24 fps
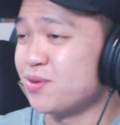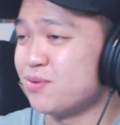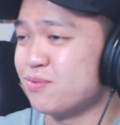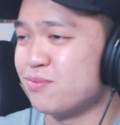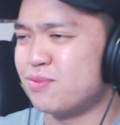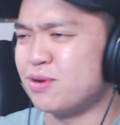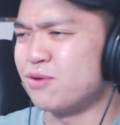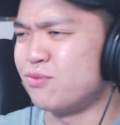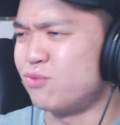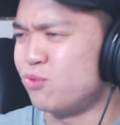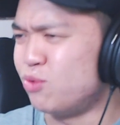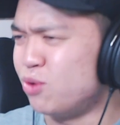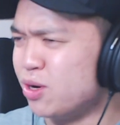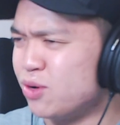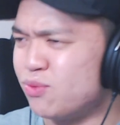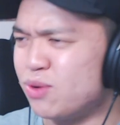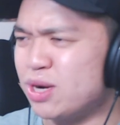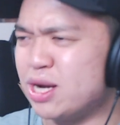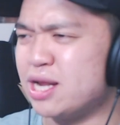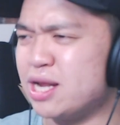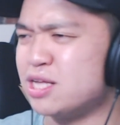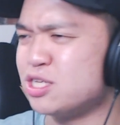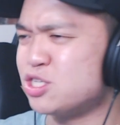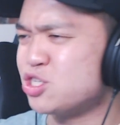Bit of
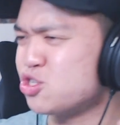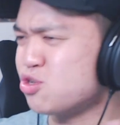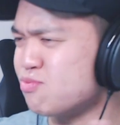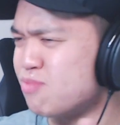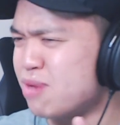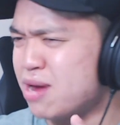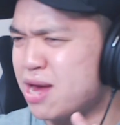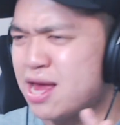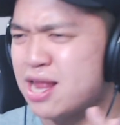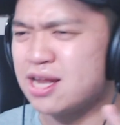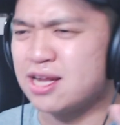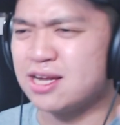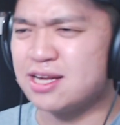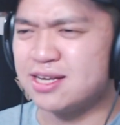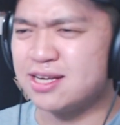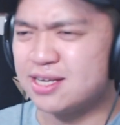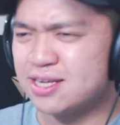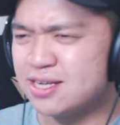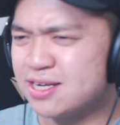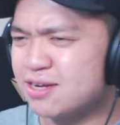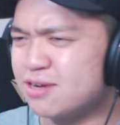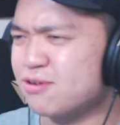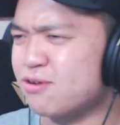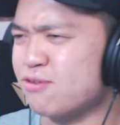woodwind instrument,
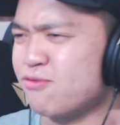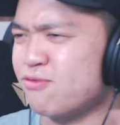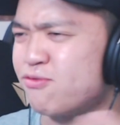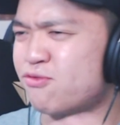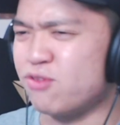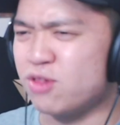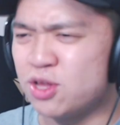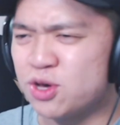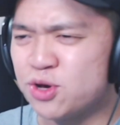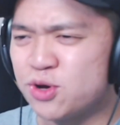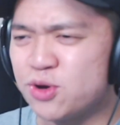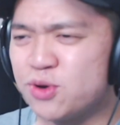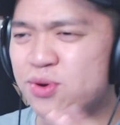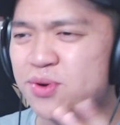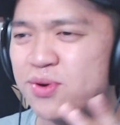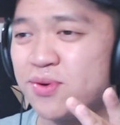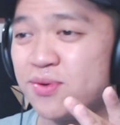a flute.